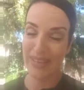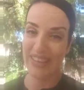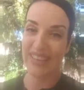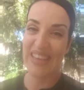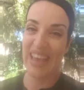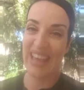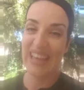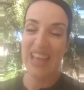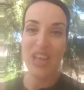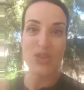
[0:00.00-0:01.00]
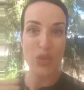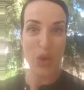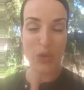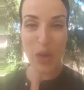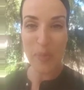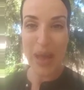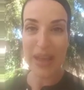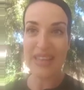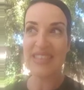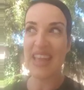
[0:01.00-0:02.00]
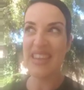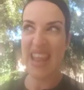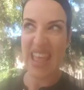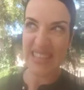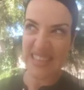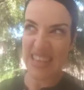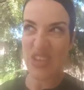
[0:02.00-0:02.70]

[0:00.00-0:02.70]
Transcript: Okay, so don't come back and say, Nancy,